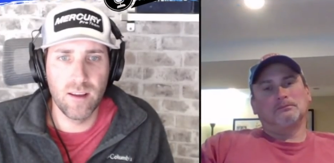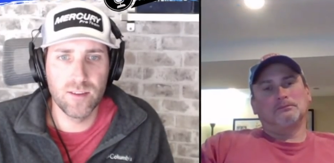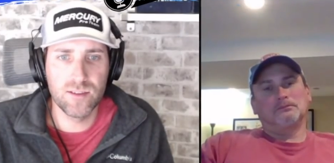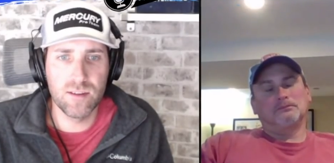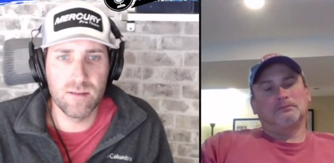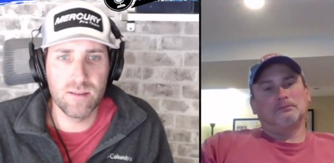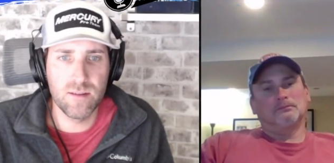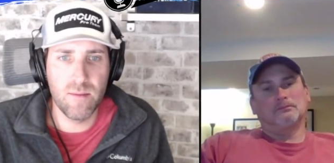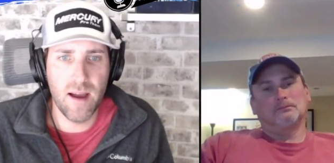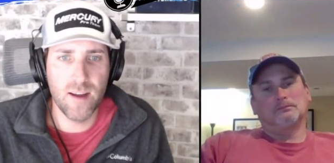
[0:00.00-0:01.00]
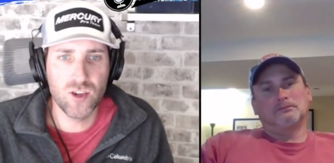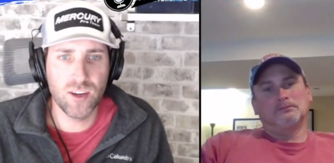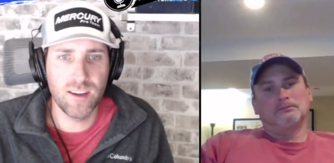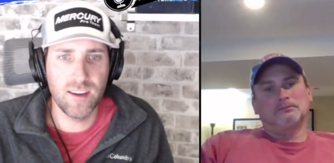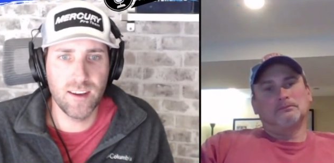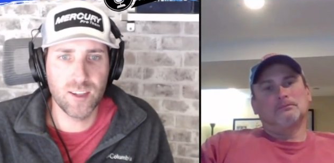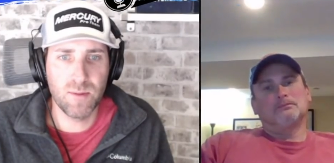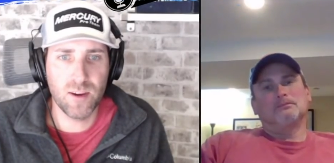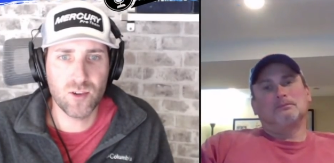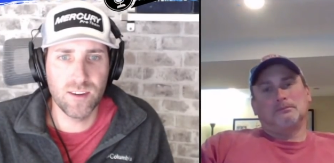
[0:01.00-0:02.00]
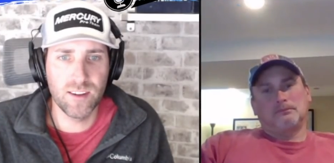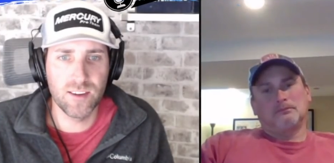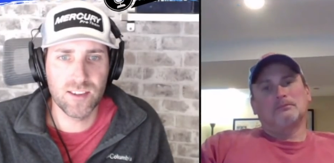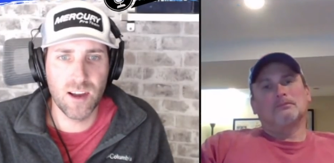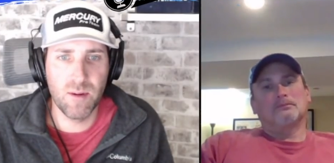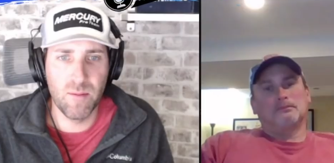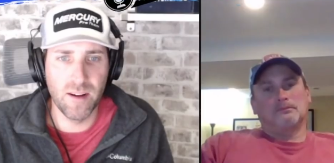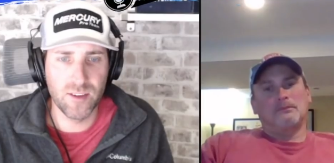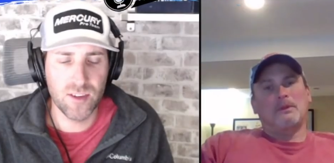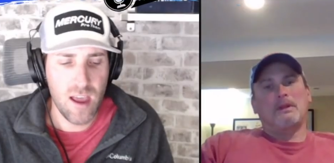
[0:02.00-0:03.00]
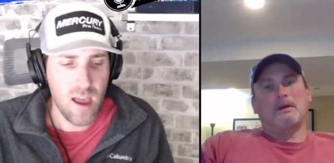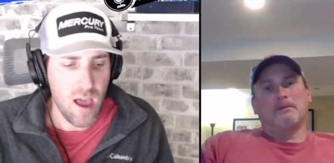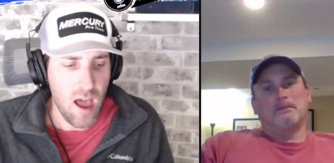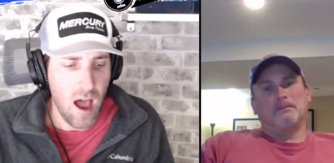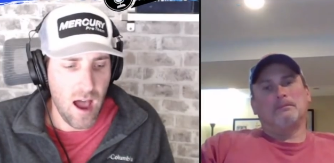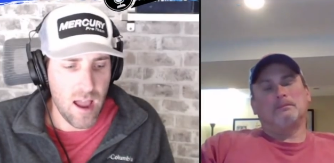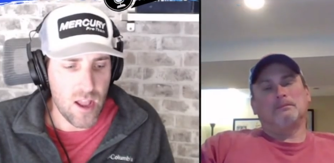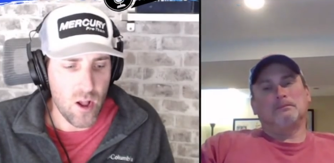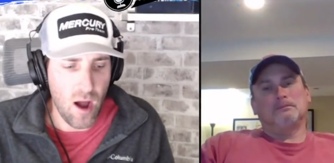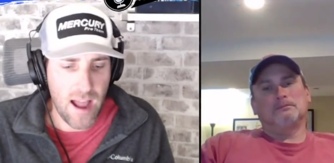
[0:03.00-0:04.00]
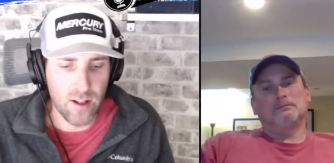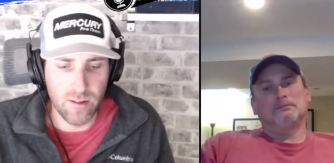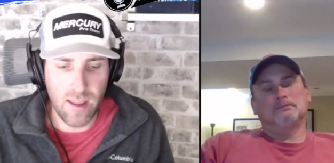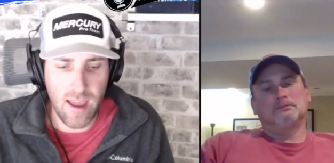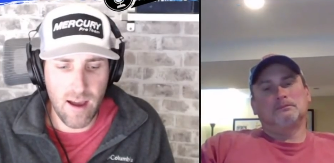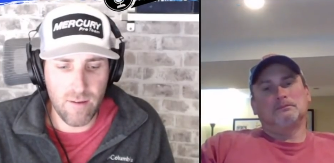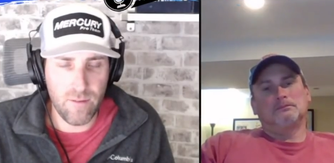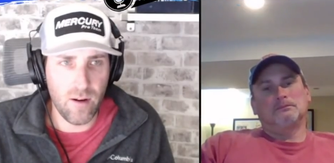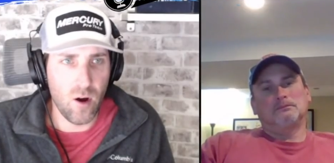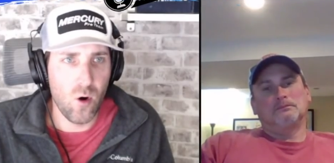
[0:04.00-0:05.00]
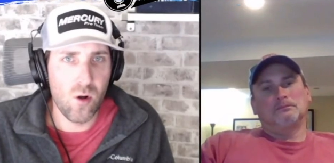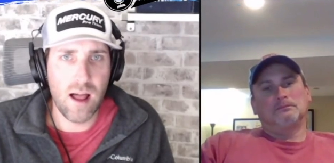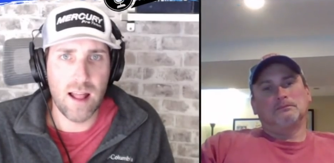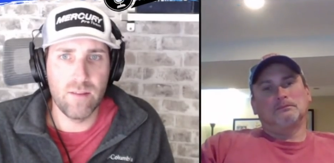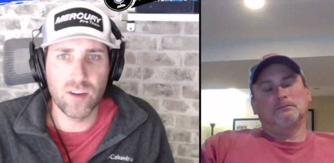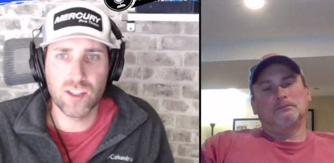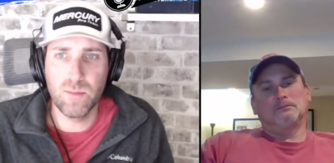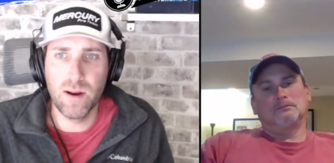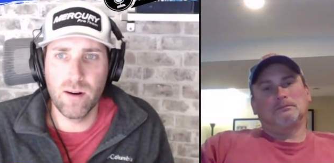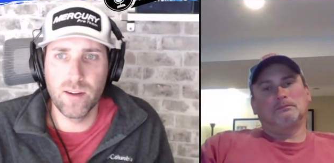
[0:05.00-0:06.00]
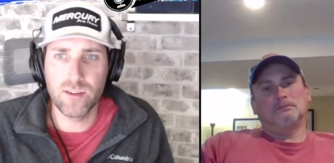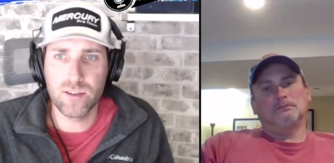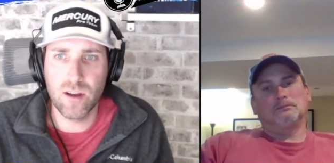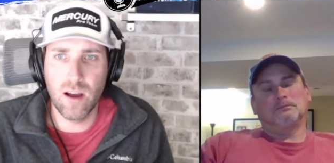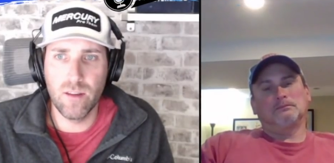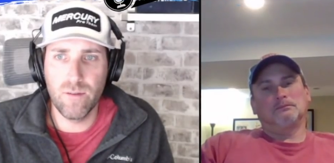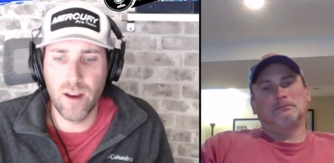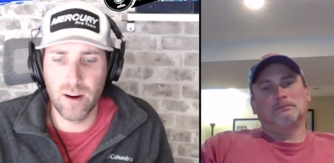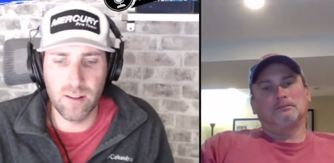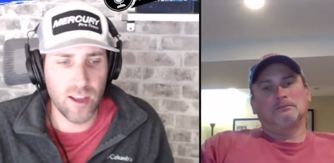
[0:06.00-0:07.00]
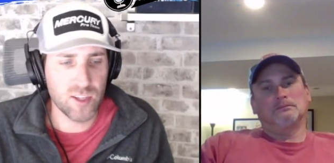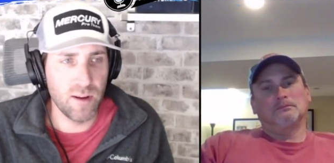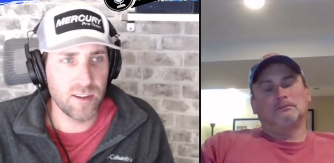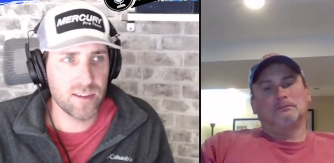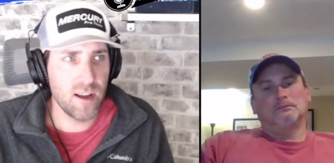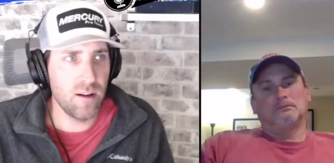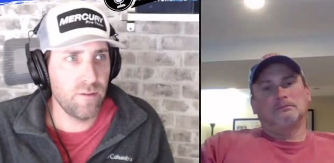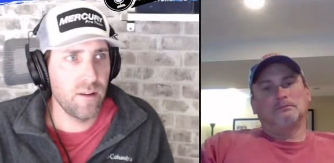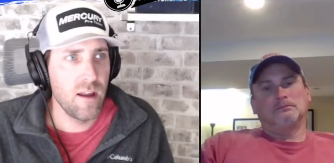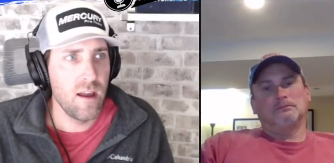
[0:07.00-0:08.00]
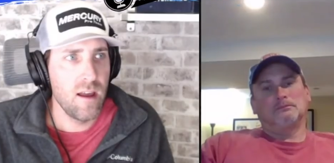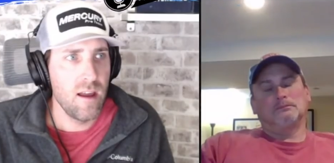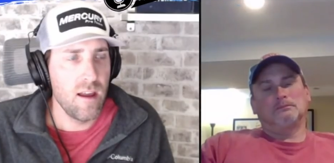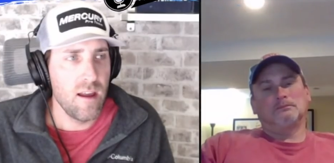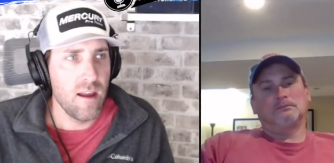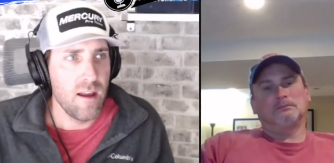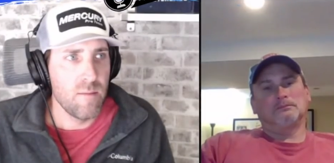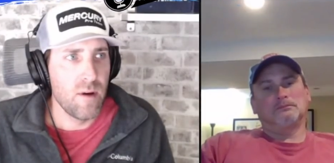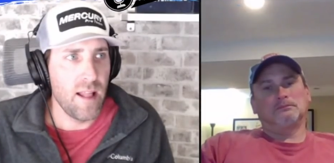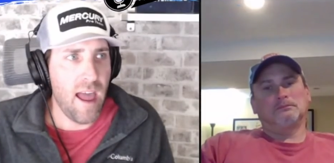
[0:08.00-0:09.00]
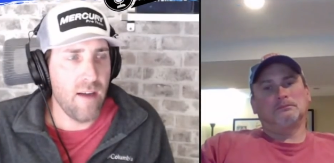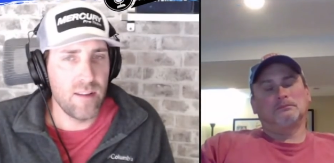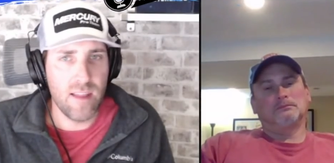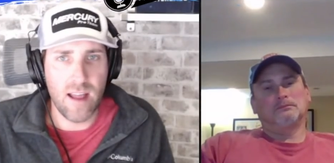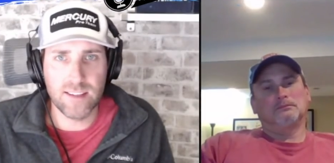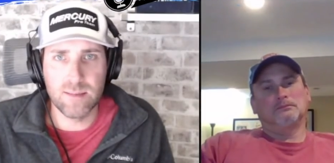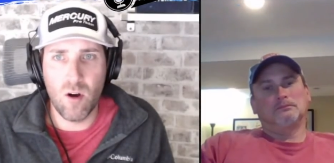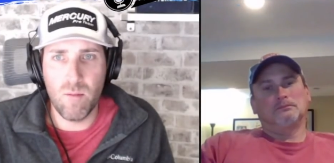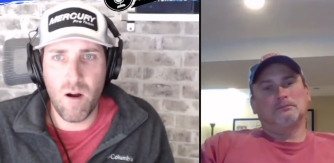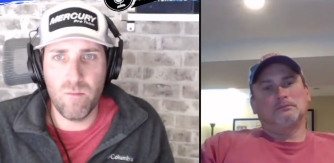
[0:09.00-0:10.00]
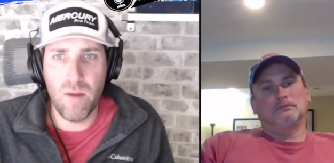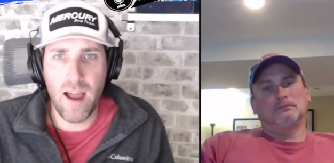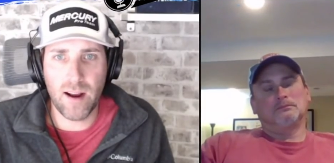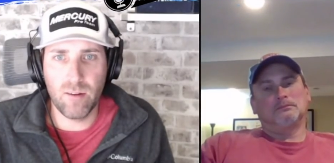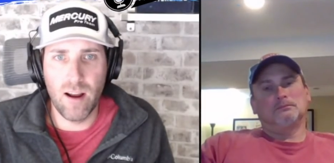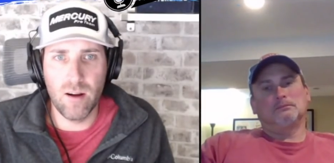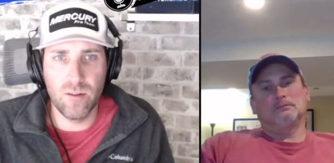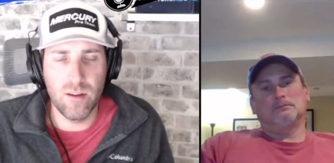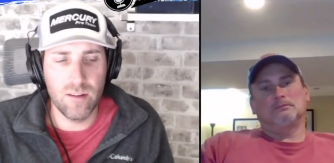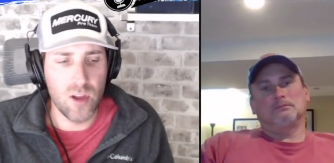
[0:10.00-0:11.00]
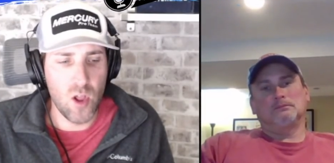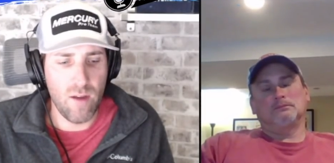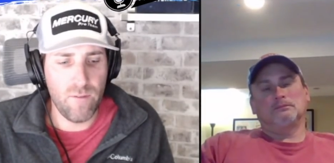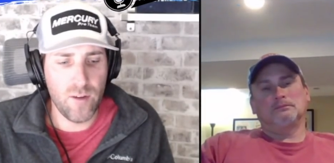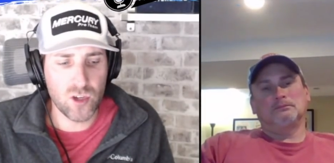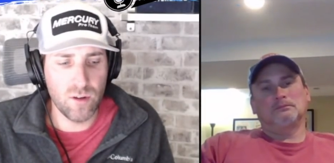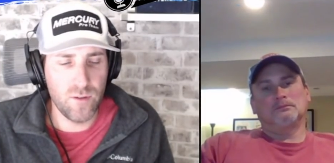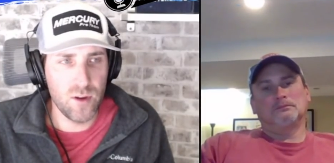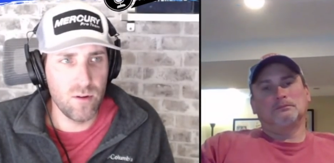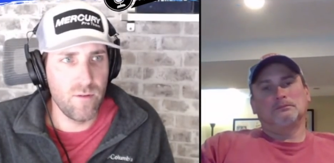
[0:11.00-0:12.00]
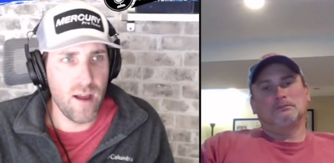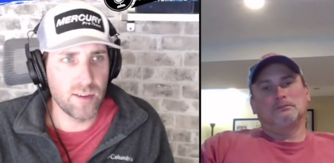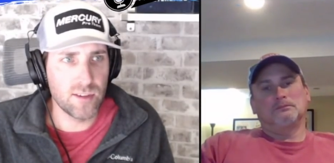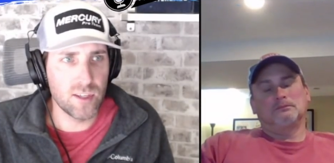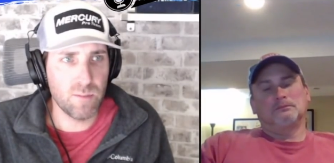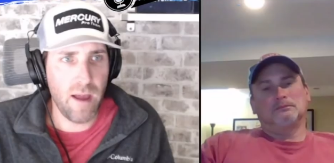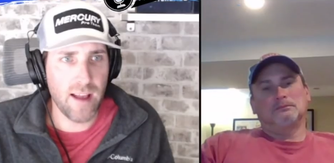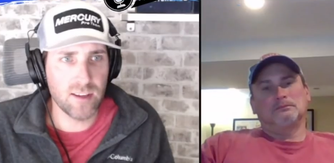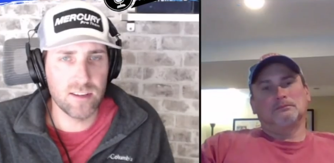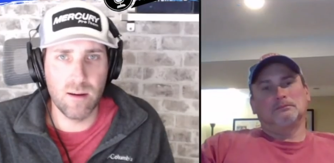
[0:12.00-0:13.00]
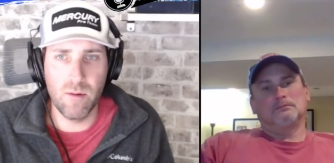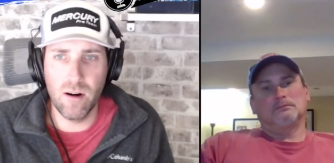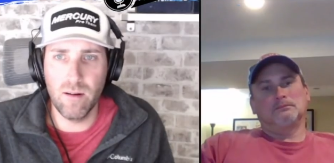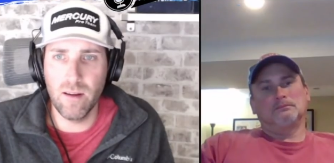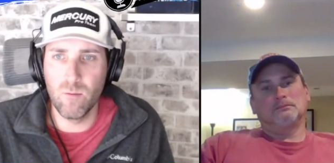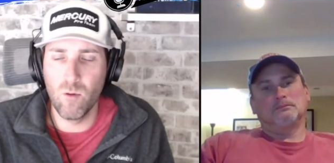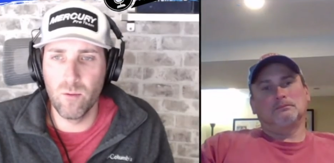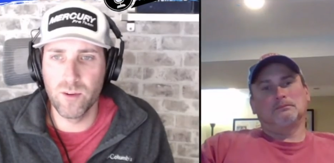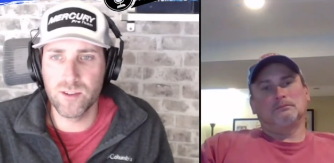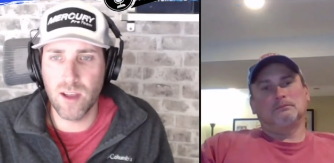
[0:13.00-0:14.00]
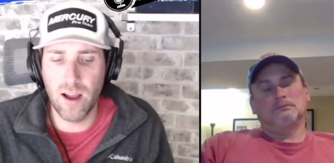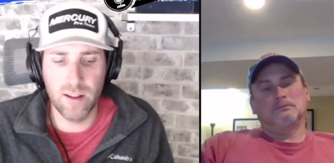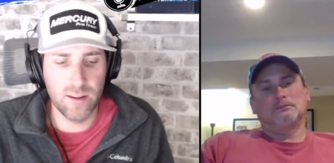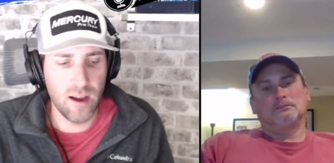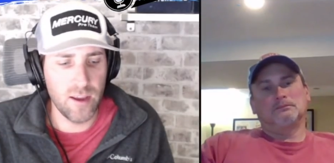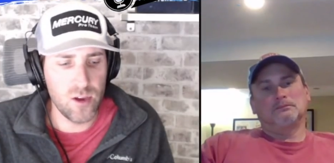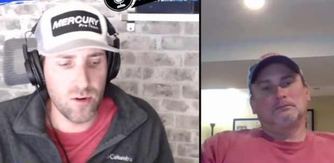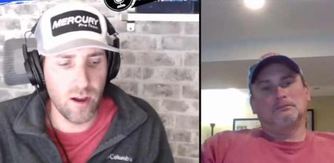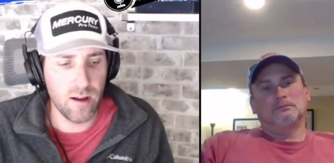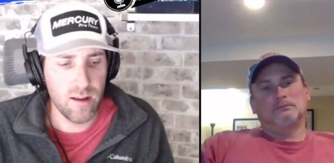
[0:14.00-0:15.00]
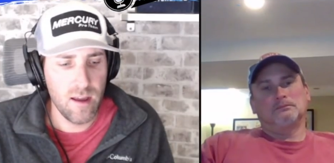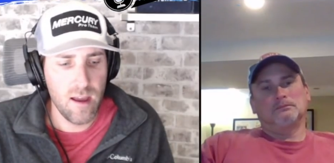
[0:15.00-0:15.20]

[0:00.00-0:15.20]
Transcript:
Speaker 1: is the the magic key, especially in the summer months. Yeah. You know, I don't have a whole lot of experience on the Finger Lakes myself but having that smallmouth background, you know, I fished a few events this past summer, and one was on Cayuga.